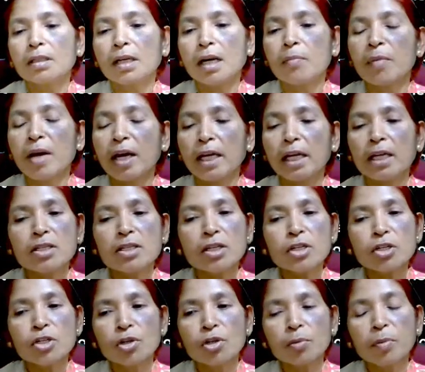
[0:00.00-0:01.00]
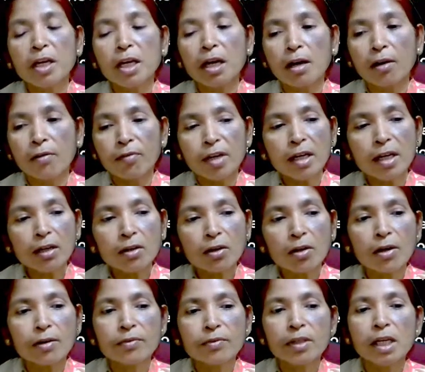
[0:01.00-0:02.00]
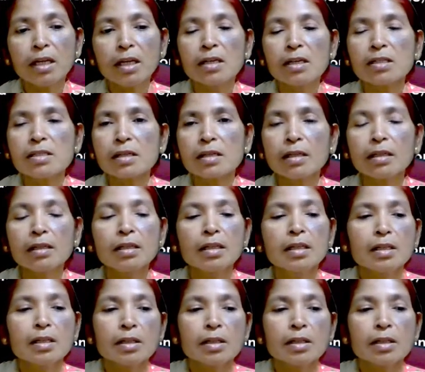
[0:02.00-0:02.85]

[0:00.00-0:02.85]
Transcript: a manager should be aware of the cultural